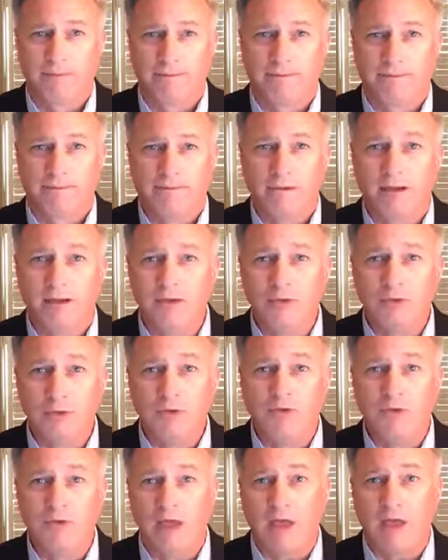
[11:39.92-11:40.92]
Now, as we
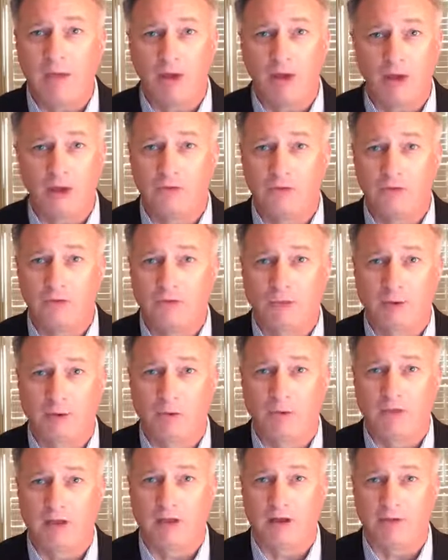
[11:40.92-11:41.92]
do that, we also have to
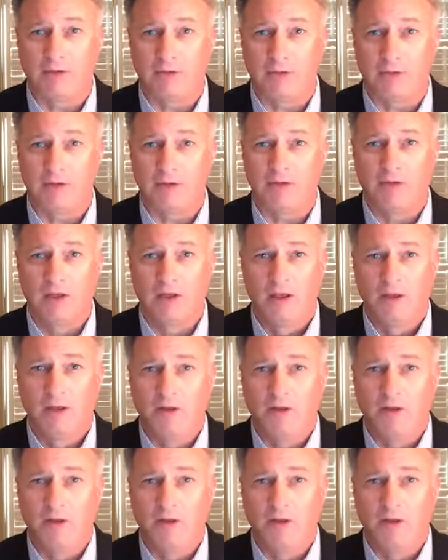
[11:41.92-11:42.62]
work with governments,